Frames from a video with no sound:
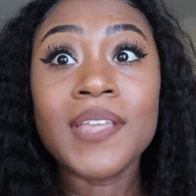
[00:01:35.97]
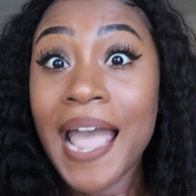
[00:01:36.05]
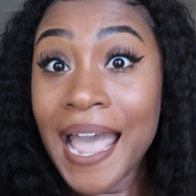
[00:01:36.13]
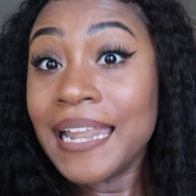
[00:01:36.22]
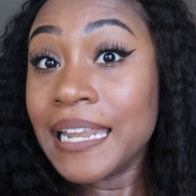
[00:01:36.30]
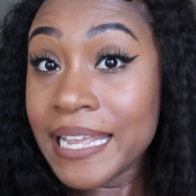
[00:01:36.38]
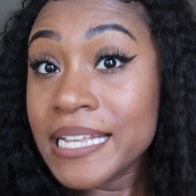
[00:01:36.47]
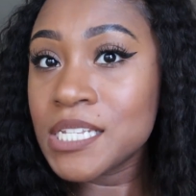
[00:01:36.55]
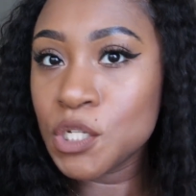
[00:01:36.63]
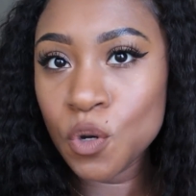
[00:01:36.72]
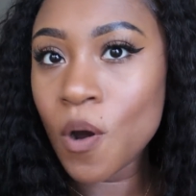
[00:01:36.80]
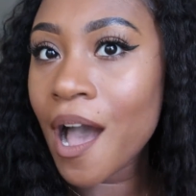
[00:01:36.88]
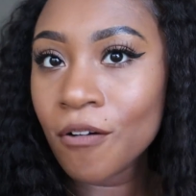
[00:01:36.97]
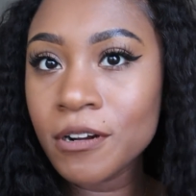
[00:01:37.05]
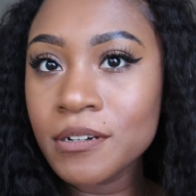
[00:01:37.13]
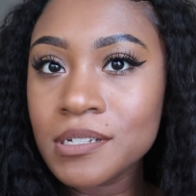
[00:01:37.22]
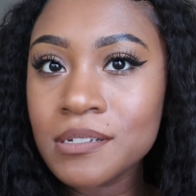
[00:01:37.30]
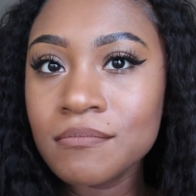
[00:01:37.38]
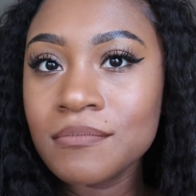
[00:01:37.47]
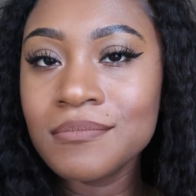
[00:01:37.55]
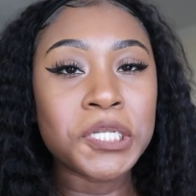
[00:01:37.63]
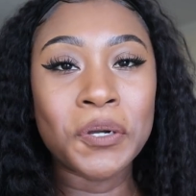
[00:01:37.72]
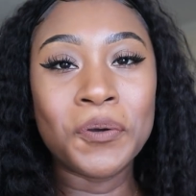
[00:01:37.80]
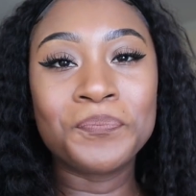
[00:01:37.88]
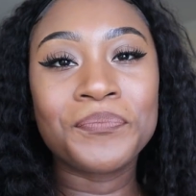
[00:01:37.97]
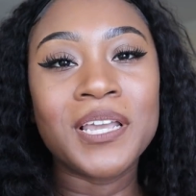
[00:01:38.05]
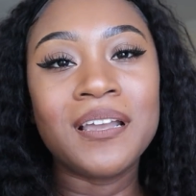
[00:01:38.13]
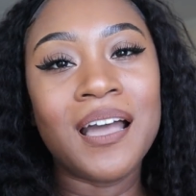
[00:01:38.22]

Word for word: at least 2 hours. So